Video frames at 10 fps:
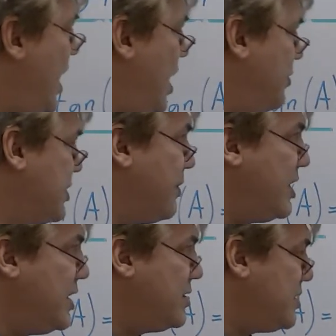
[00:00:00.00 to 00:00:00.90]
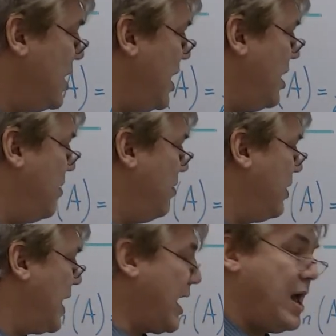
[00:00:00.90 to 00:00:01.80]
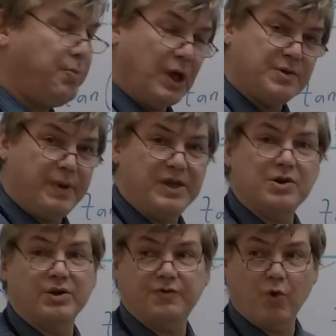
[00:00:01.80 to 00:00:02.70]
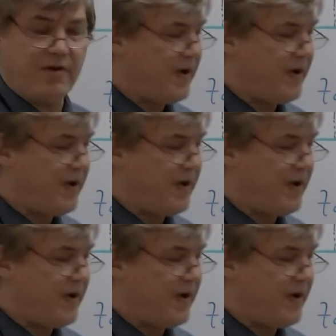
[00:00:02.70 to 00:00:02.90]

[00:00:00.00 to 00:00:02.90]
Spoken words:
some of these, like A plus B is always 45